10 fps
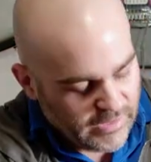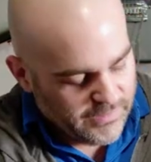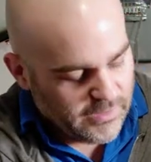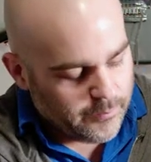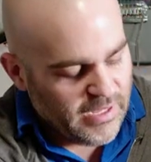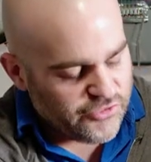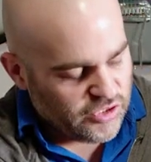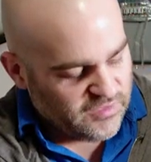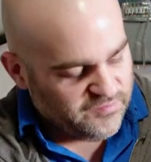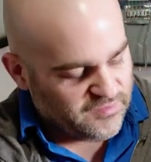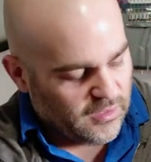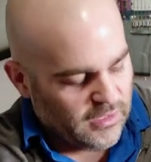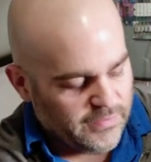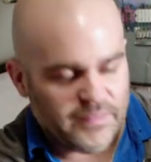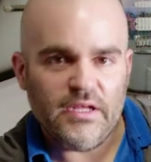The dimensions
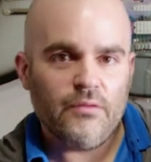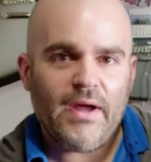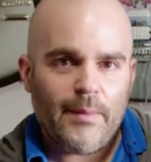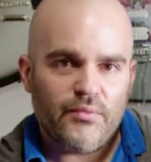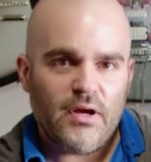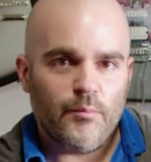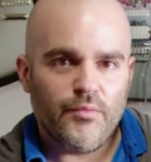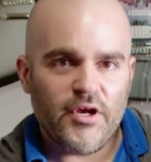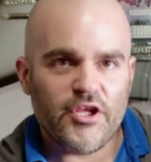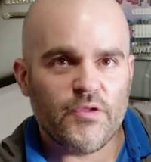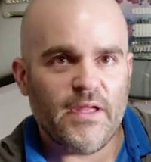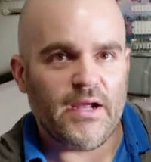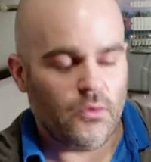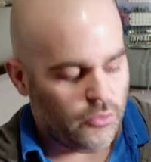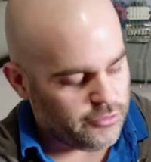on the wraparound bridge that
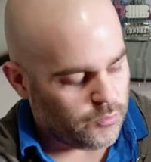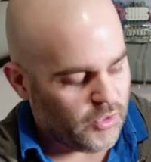I ordered